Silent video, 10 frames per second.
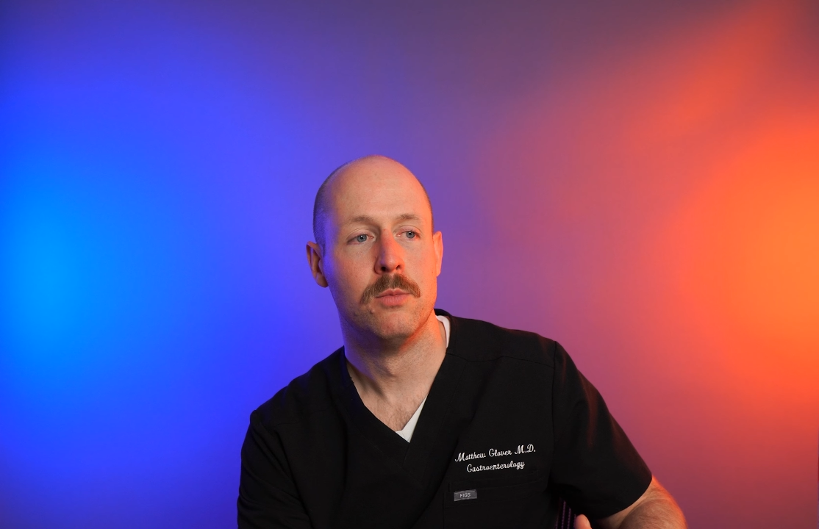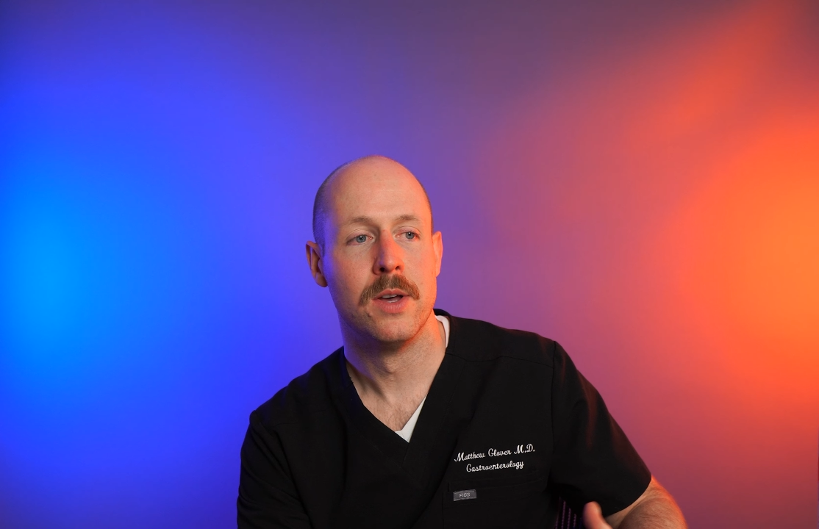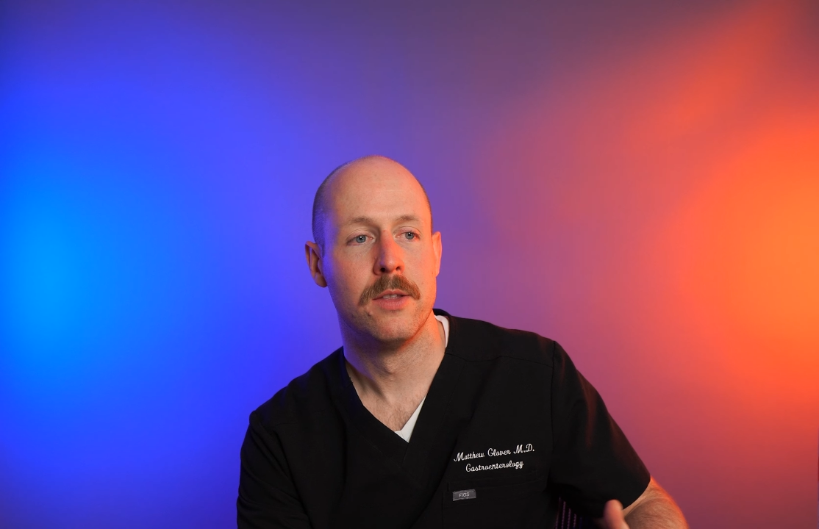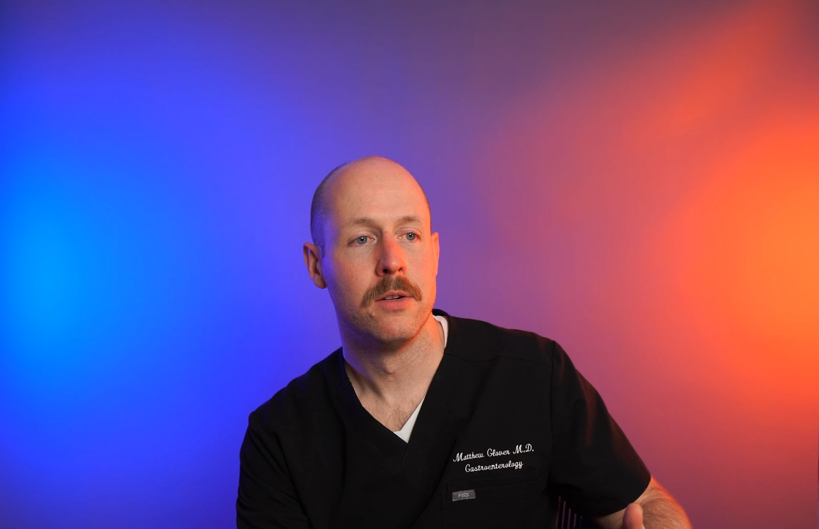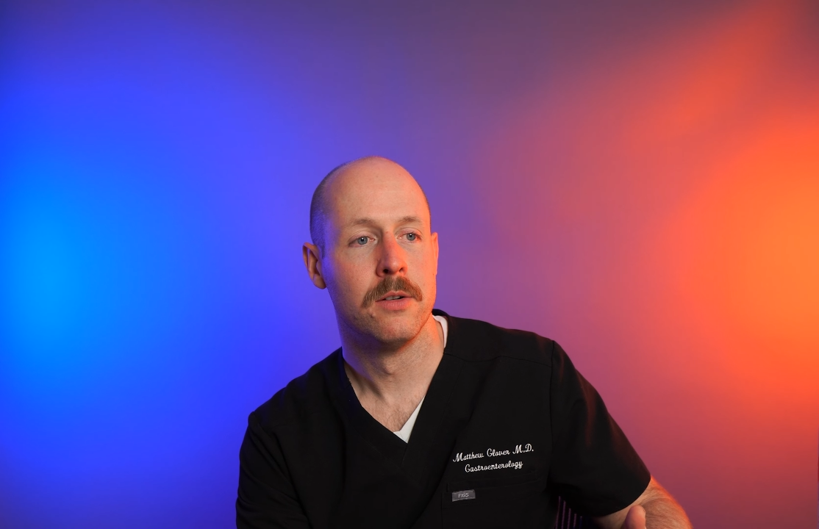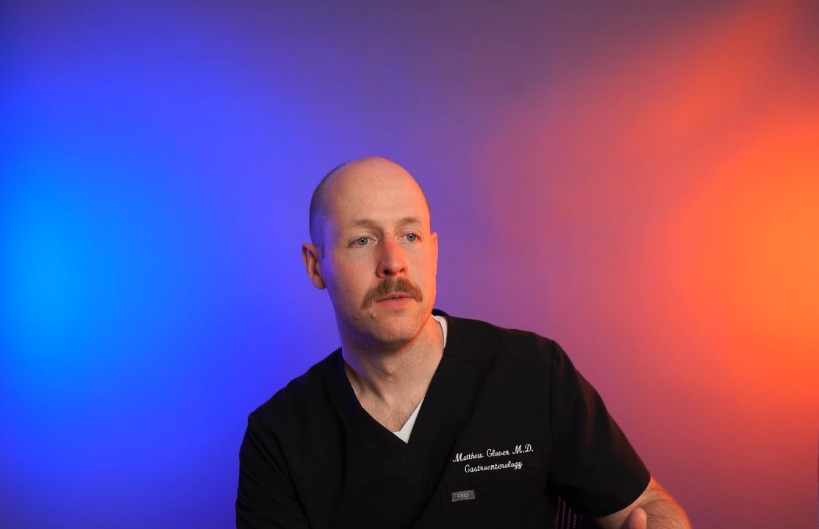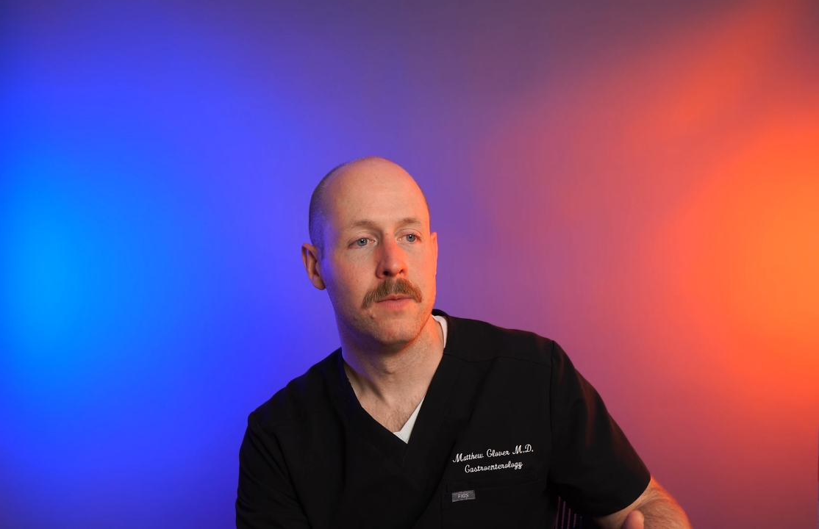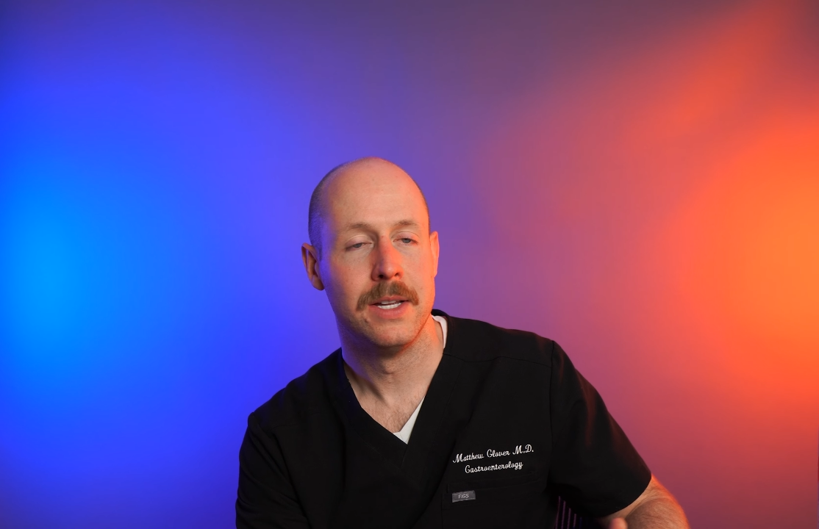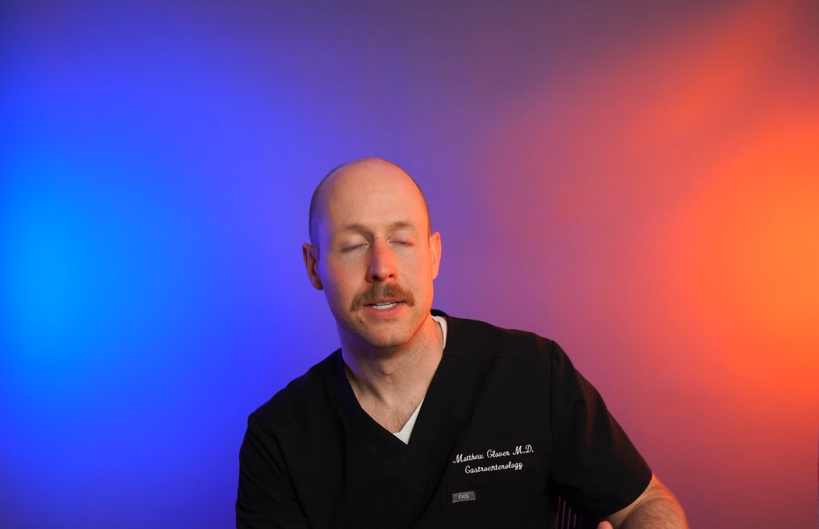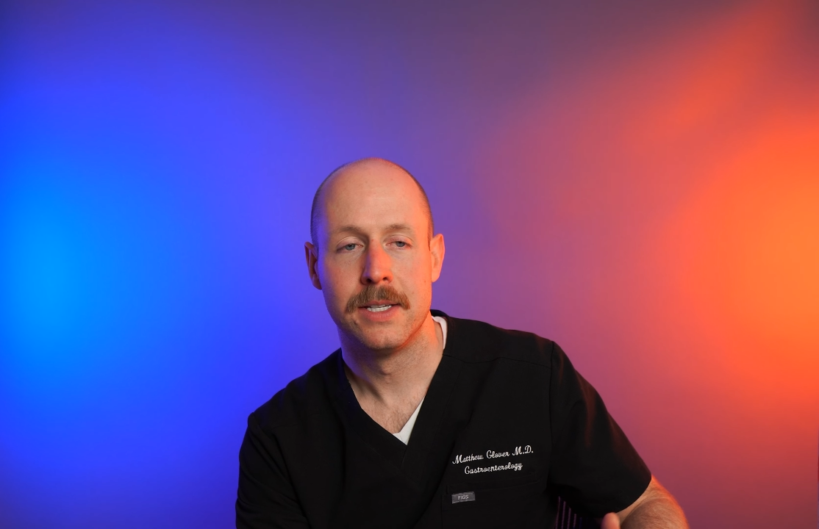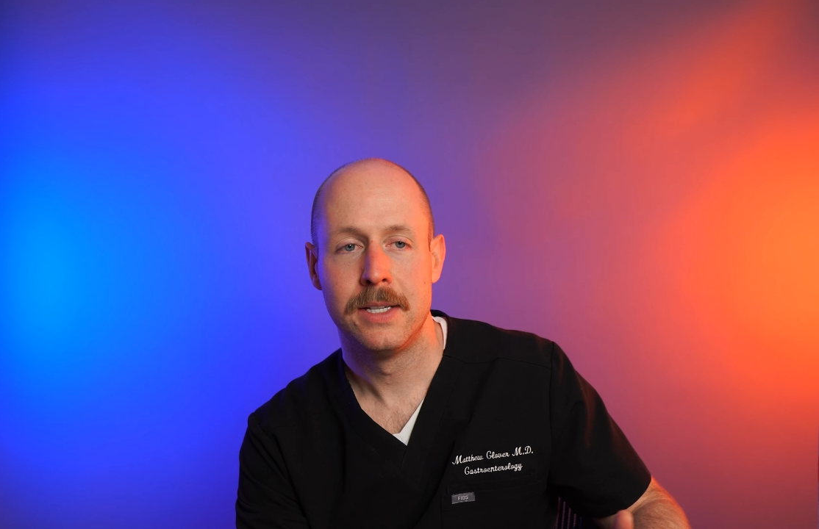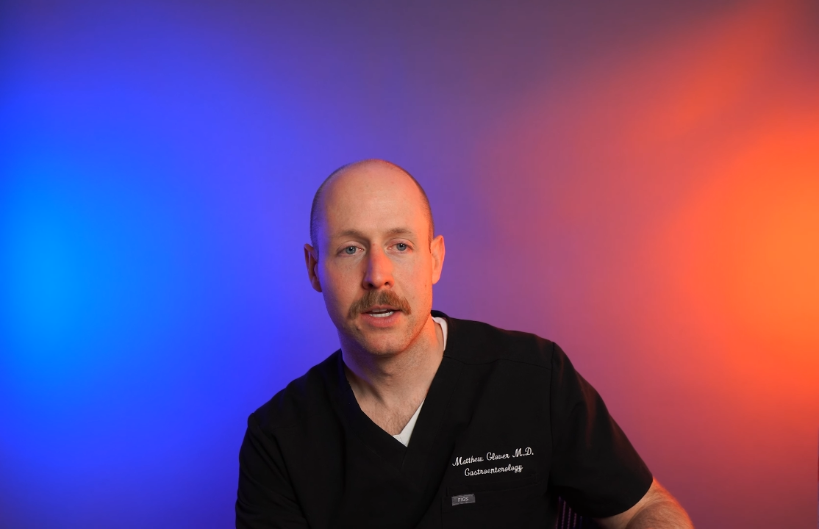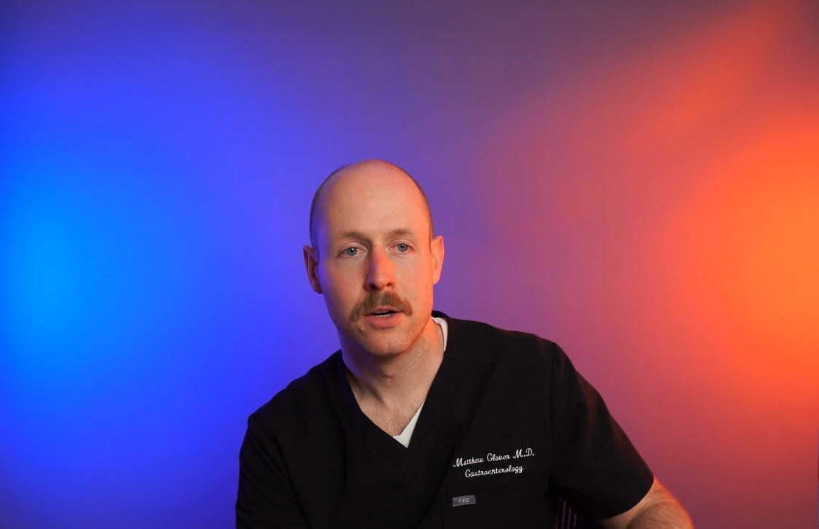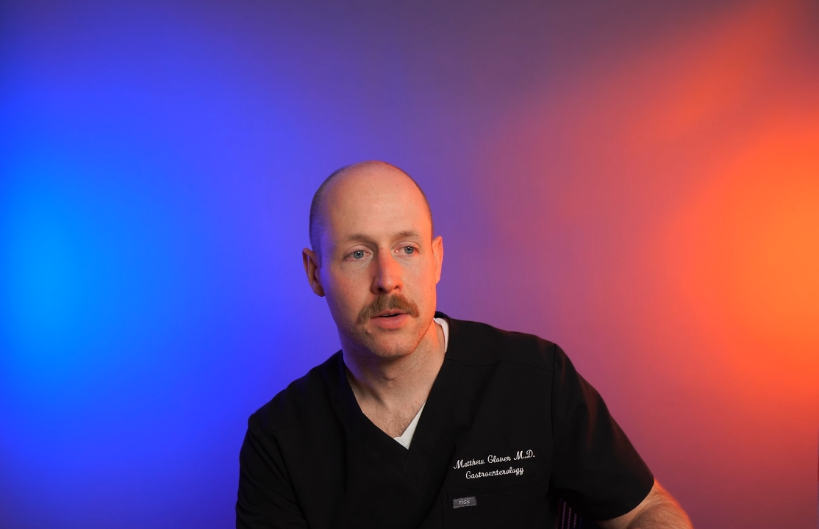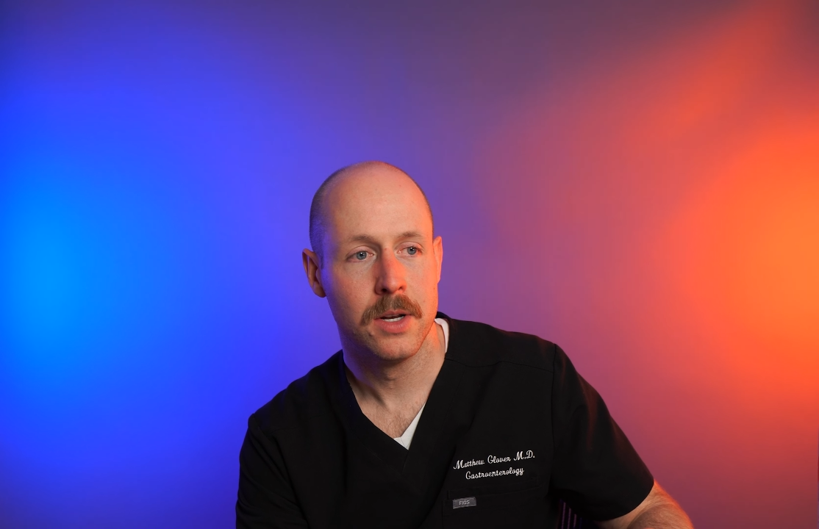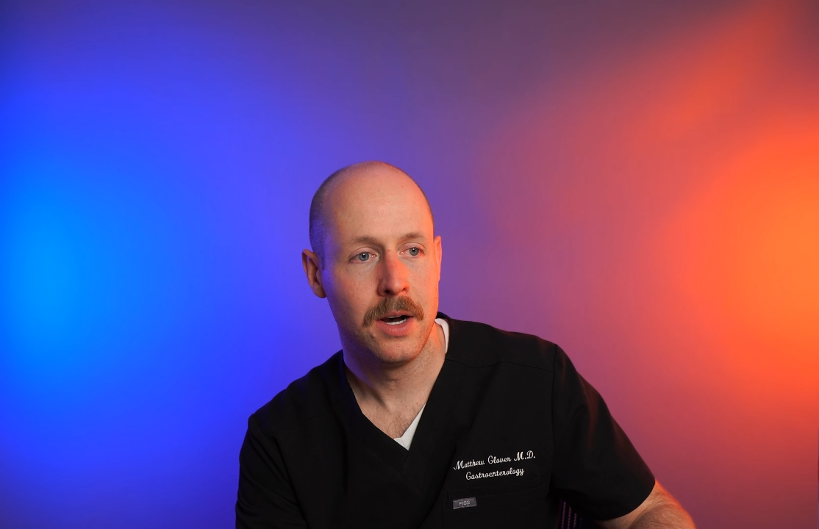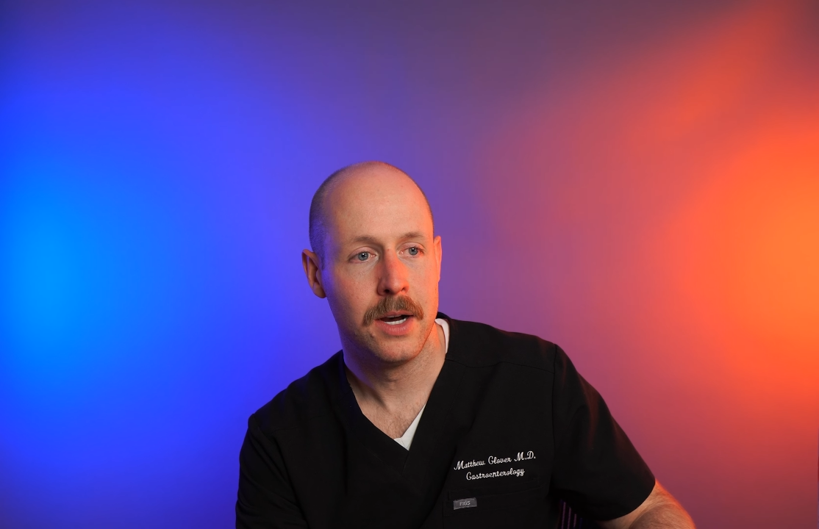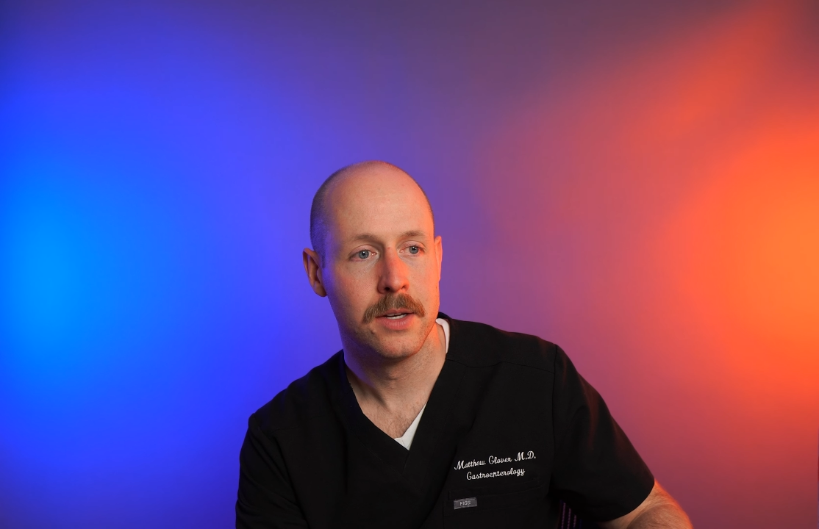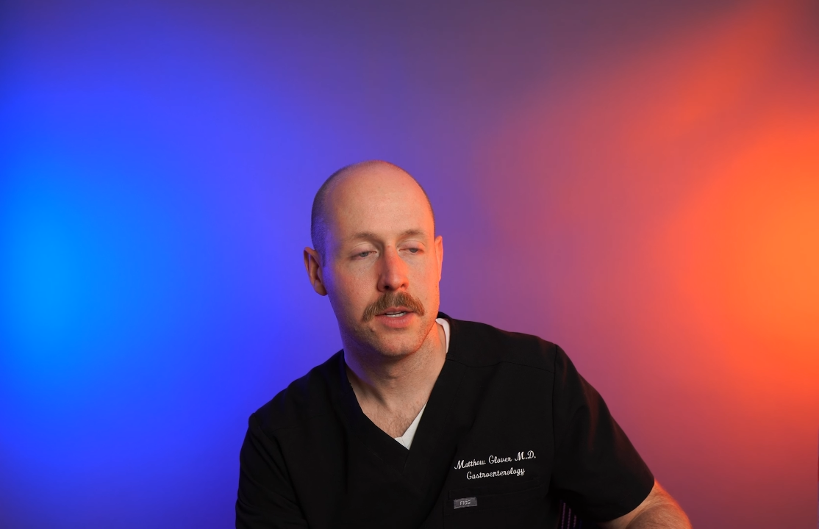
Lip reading: whether it's sick or not,